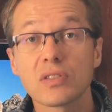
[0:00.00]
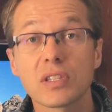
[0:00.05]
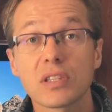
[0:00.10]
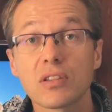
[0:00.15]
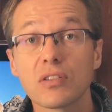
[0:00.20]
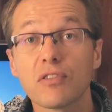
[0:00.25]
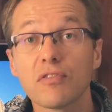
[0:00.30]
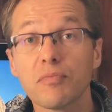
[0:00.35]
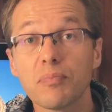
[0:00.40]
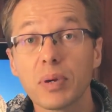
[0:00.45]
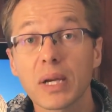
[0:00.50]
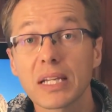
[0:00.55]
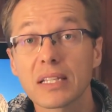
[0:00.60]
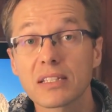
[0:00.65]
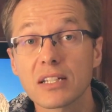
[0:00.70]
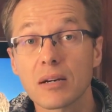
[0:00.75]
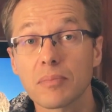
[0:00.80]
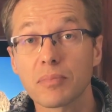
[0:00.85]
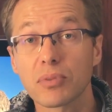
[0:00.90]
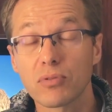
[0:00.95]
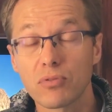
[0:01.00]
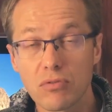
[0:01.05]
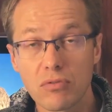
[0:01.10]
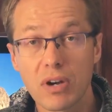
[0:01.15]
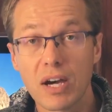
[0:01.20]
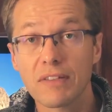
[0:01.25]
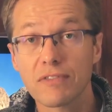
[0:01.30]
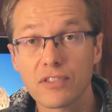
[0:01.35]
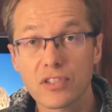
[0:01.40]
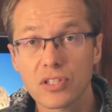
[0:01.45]
that you've picked up,
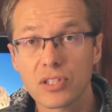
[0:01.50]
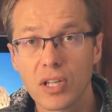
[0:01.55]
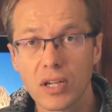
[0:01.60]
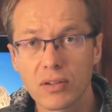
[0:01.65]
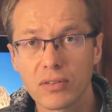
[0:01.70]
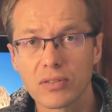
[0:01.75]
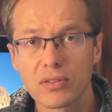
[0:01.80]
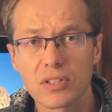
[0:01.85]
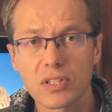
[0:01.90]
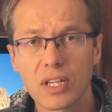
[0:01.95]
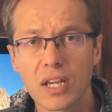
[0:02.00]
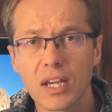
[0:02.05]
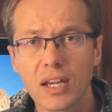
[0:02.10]
rough stones.